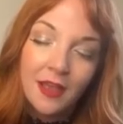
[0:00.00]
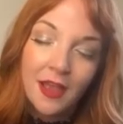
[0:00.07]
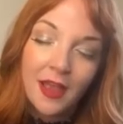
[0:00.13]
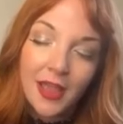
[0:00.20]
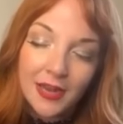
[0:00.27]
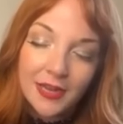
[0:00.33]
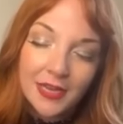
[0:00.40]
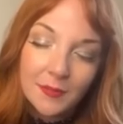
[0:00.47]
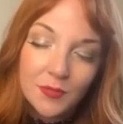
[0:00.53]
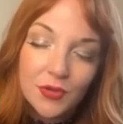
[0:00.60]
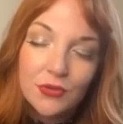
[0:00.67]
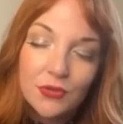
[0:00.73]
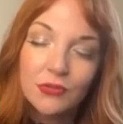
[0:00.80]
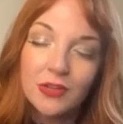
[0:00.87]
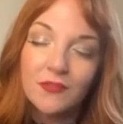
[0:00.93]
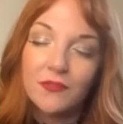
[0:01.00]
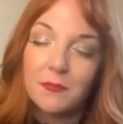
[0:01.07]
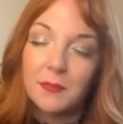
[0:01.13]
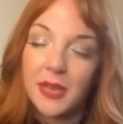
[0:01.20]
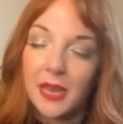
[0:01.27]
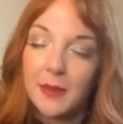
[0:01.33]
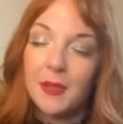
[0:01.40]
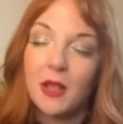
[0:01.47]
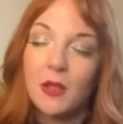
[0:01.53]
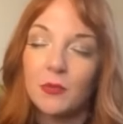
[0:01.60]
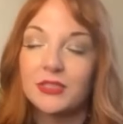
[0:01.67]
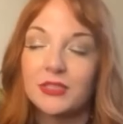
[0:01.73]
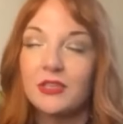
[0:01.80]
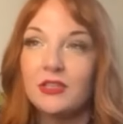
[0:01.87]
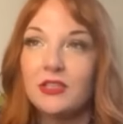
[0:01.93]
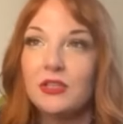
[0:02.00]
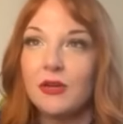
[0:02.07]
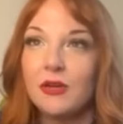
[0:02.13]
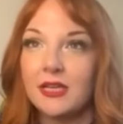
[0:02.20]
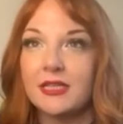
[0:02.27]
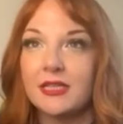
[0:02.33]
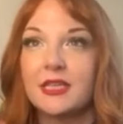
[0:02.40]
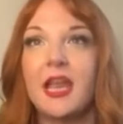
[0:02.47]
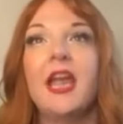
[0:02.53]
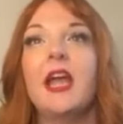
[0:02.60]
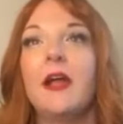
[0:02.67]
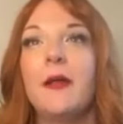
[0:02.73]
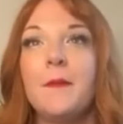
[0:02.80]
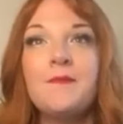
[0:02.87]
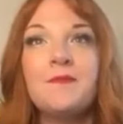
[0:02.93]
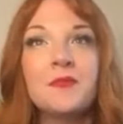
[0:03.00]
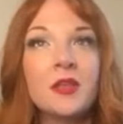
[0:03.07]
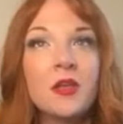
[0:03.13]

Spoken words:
I had him Google if PayPal was doing a scam